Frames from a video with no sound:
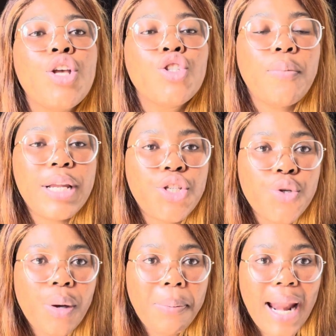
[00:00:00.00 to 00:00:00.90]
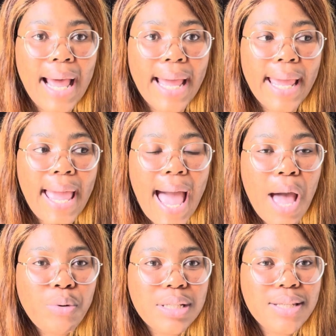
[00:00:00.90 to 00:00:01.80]
So please do apply.
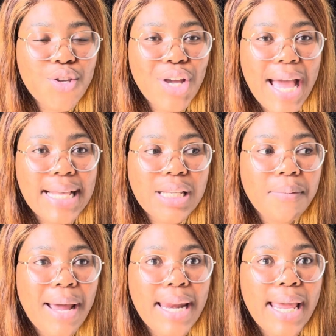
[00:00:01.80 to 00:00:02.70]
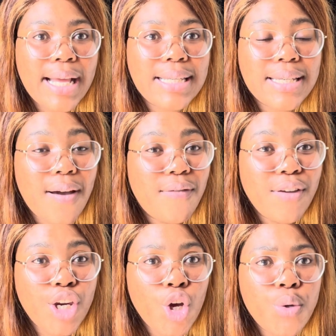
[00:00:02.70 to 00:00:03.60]
I will see you guys in my next
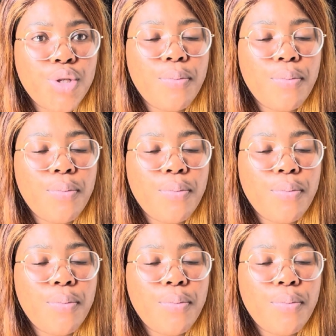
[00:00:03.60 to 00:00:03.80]
video.